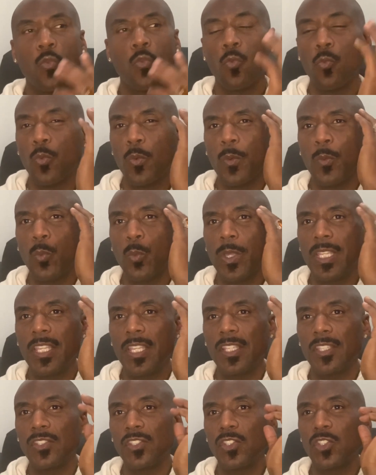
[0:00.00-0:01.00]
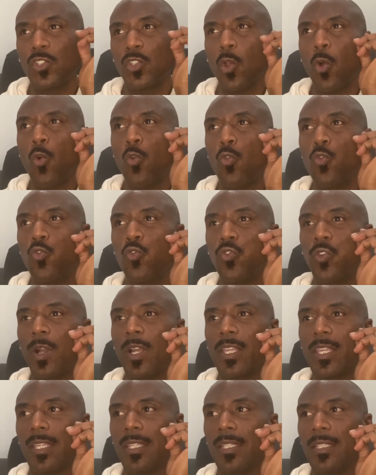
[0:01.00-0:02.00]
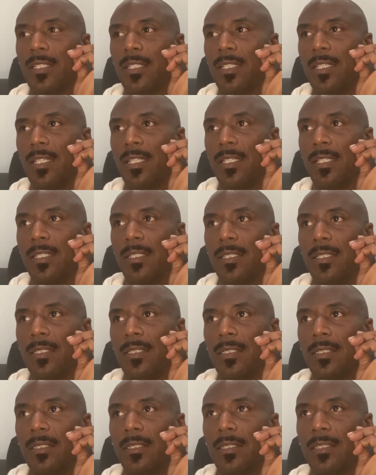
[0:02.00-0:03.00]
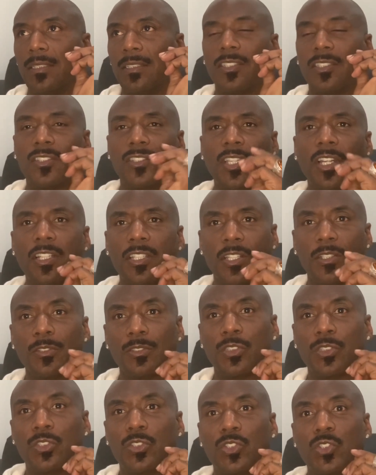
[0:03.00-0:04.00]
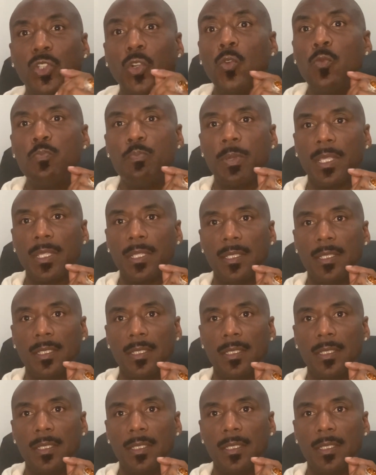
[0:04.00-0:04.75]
we get so fucking stuck on stupid